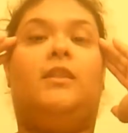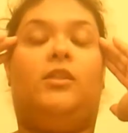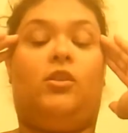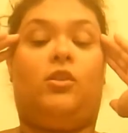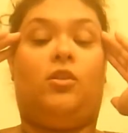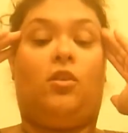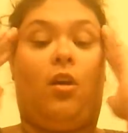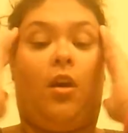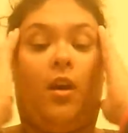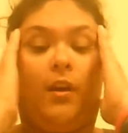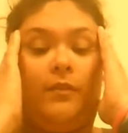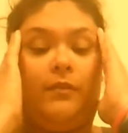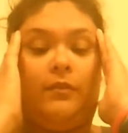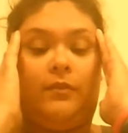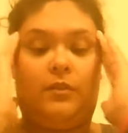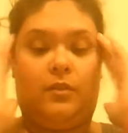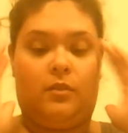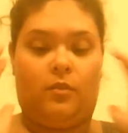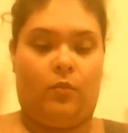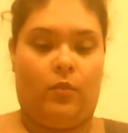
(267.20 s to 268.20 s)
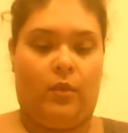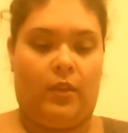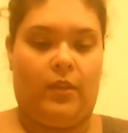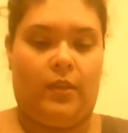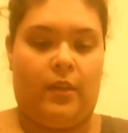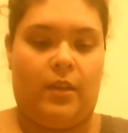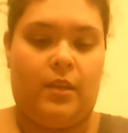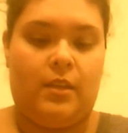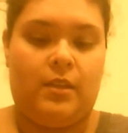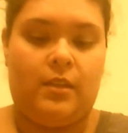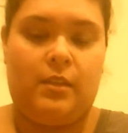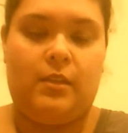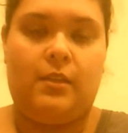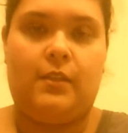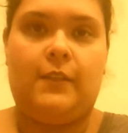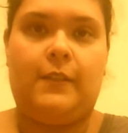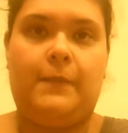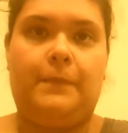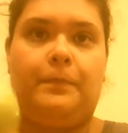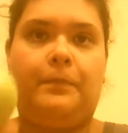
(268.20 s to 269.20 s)
soft with
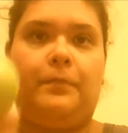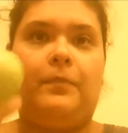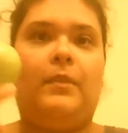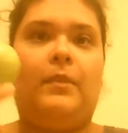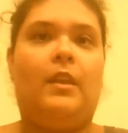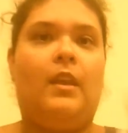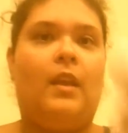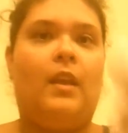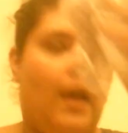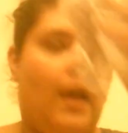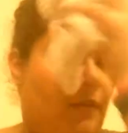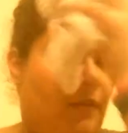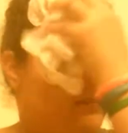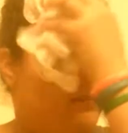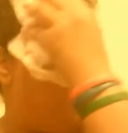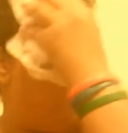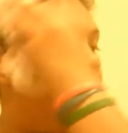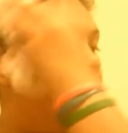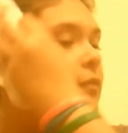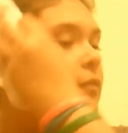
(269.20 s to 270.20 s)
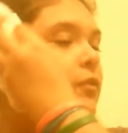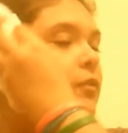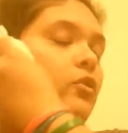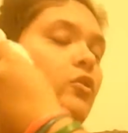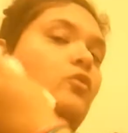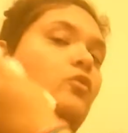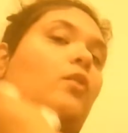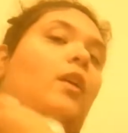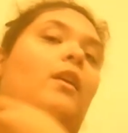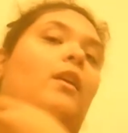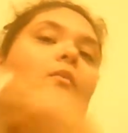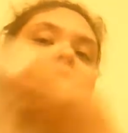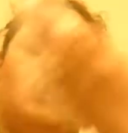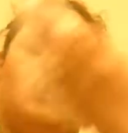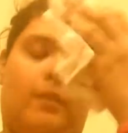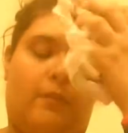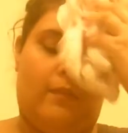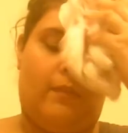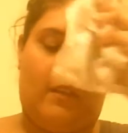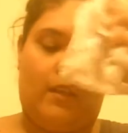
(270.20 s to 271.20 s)
this. I've never tried
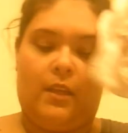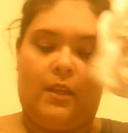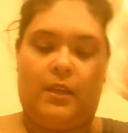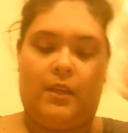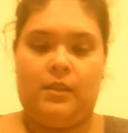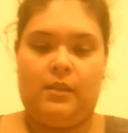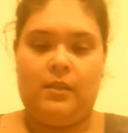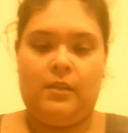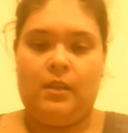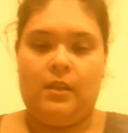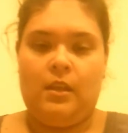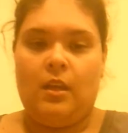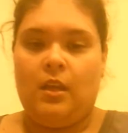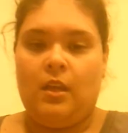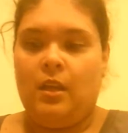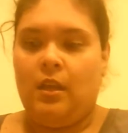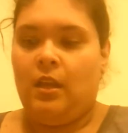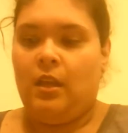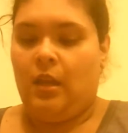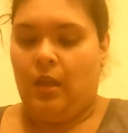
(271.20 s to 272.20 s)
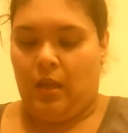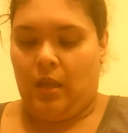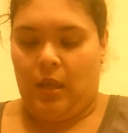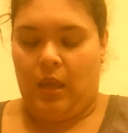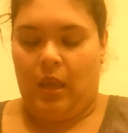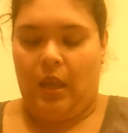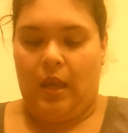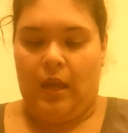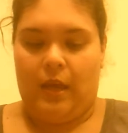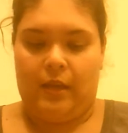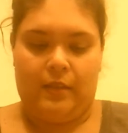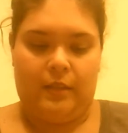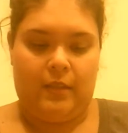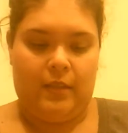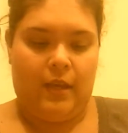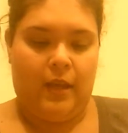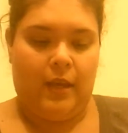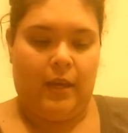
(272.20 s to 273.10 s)
one of these, and